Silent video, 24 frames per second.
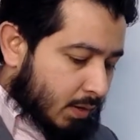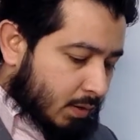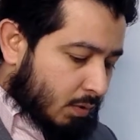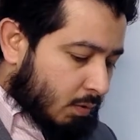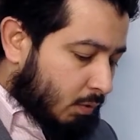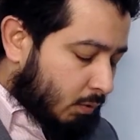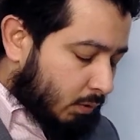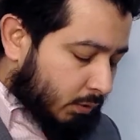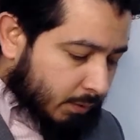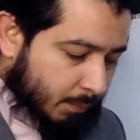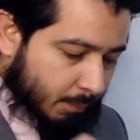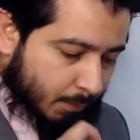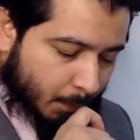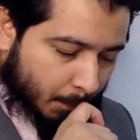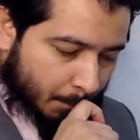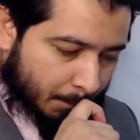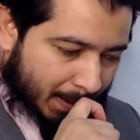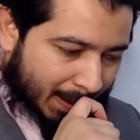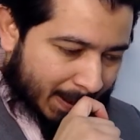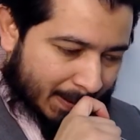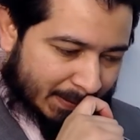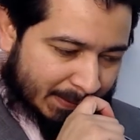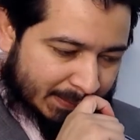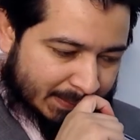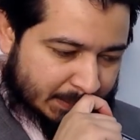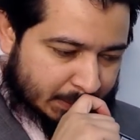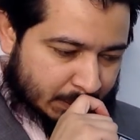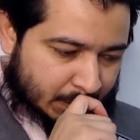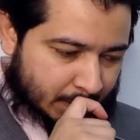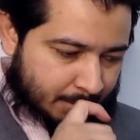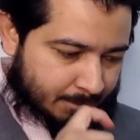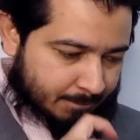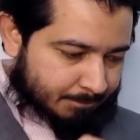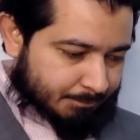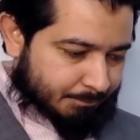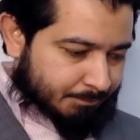All the more power to
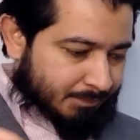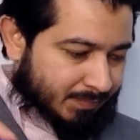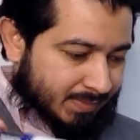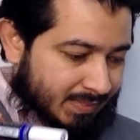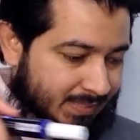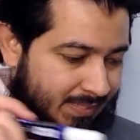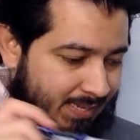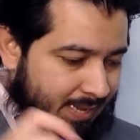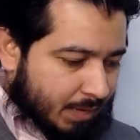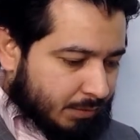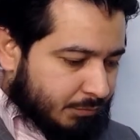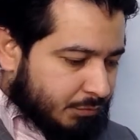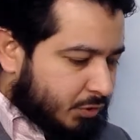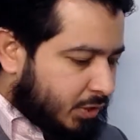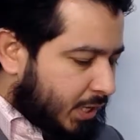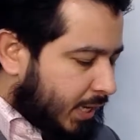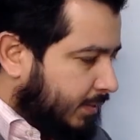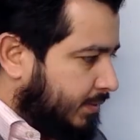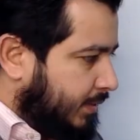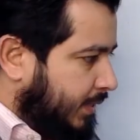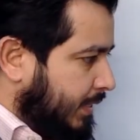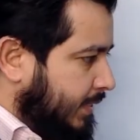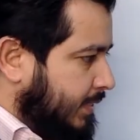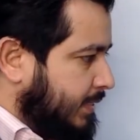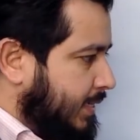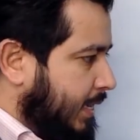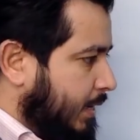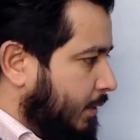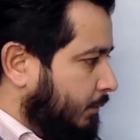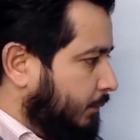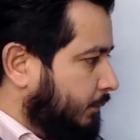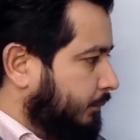him. Now, check this out.